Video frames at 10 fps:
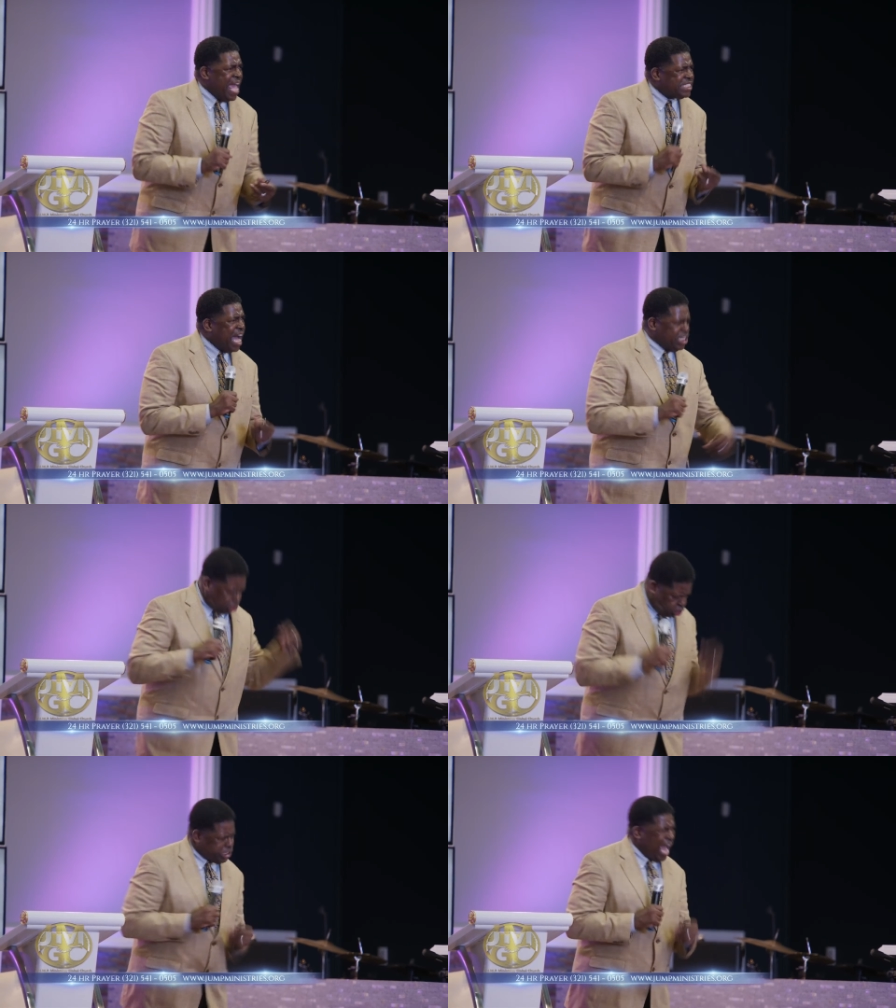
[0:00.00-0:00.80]
is
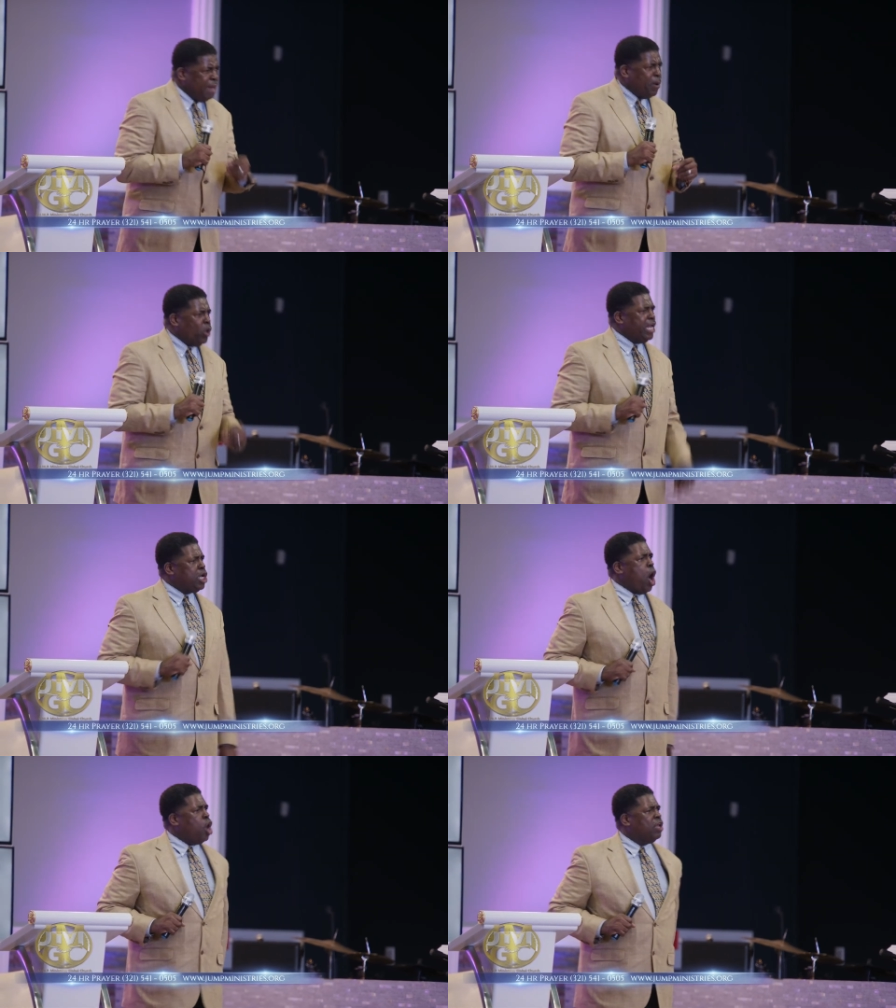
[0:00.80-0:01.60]
unstable
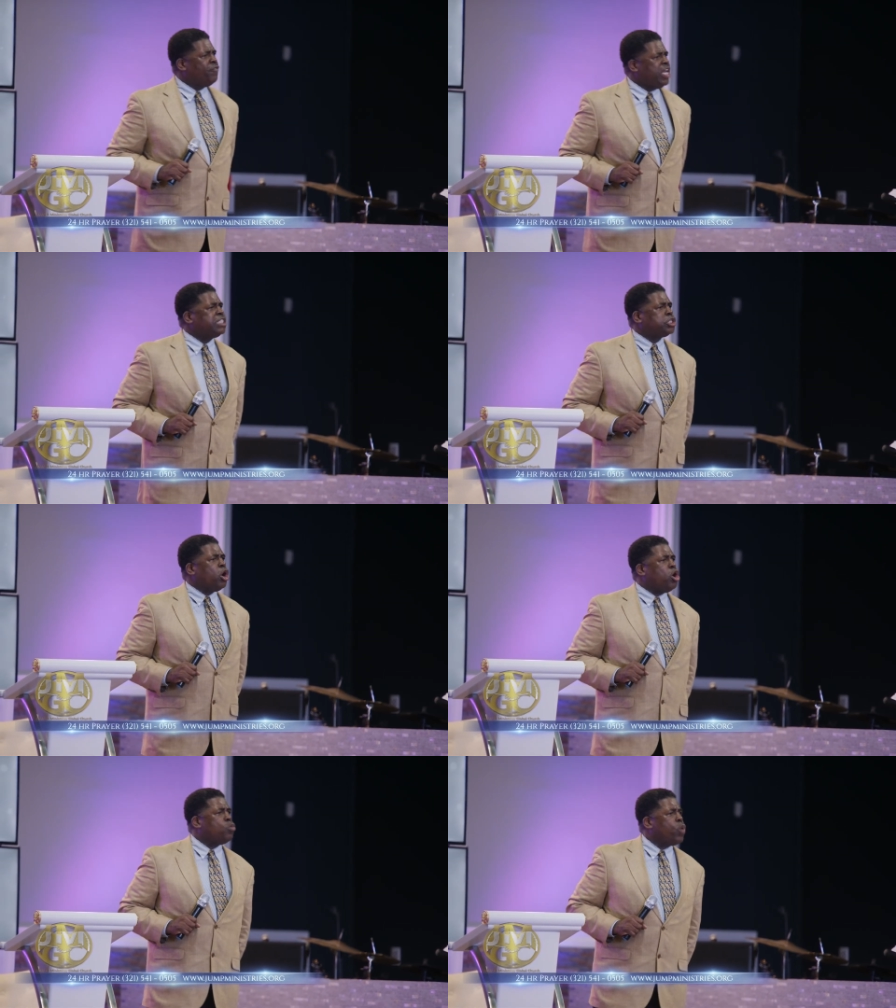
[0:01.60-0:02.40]
in all of his
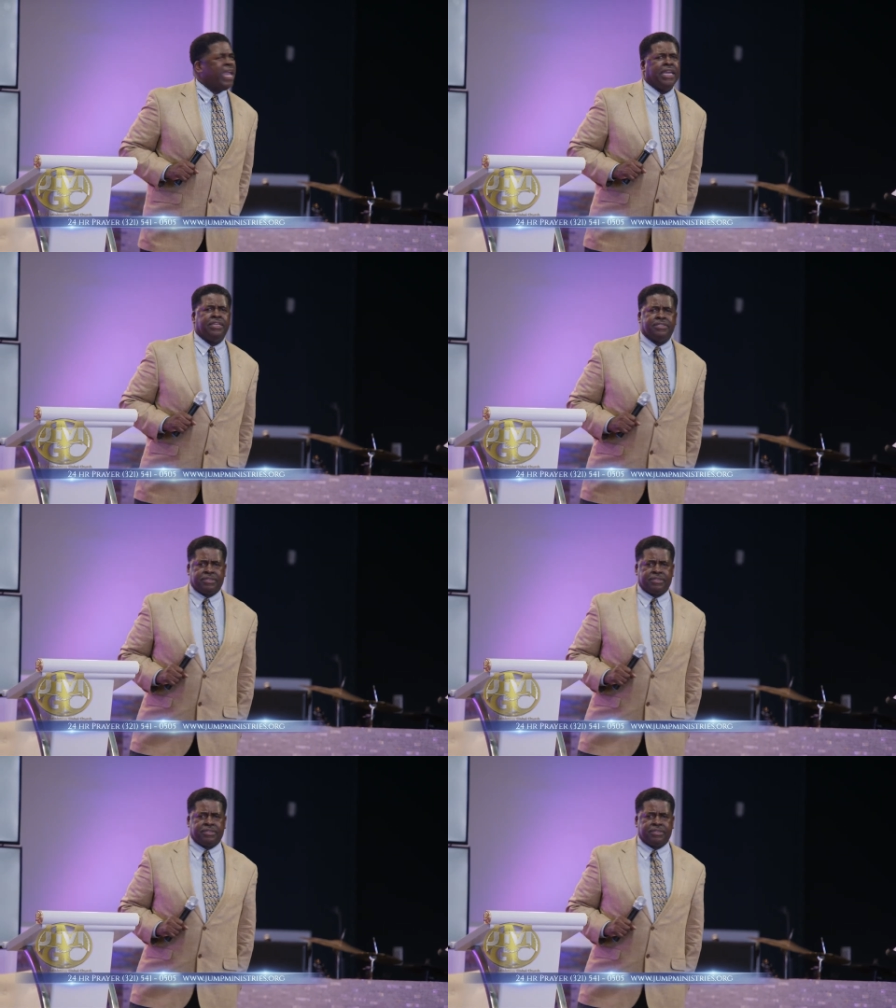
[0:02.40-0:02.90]
or her ways.